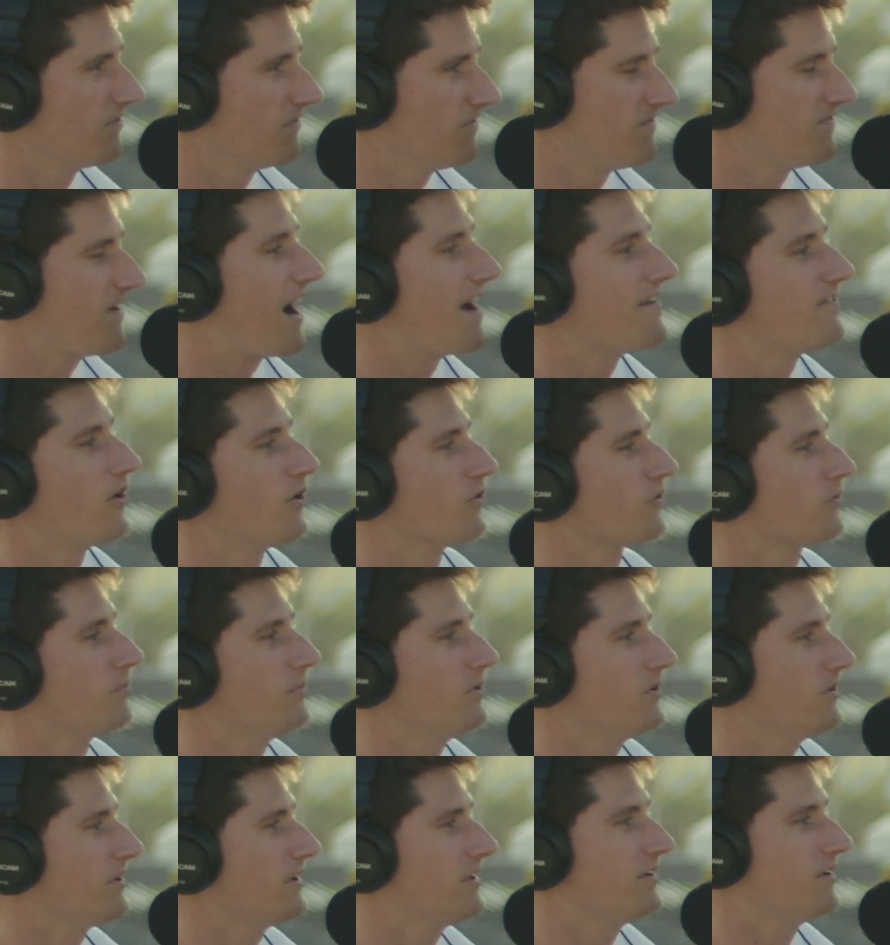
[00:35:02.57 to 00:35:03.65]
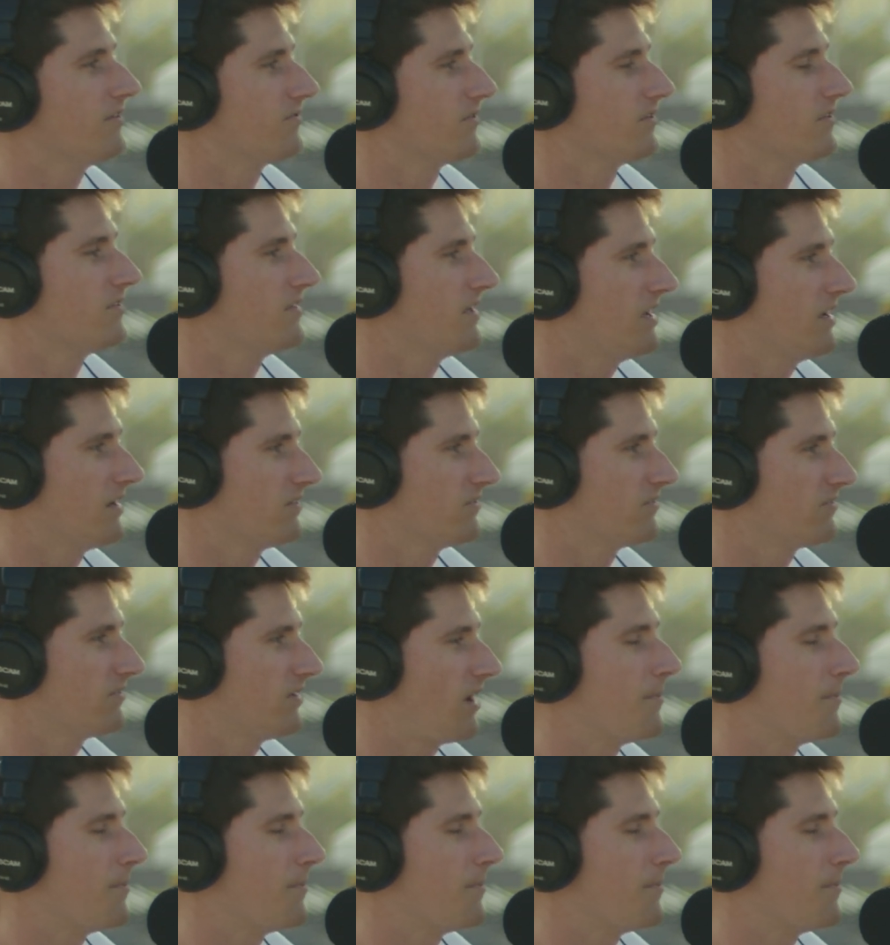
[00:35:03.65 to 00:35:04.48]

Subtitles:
500 million different things.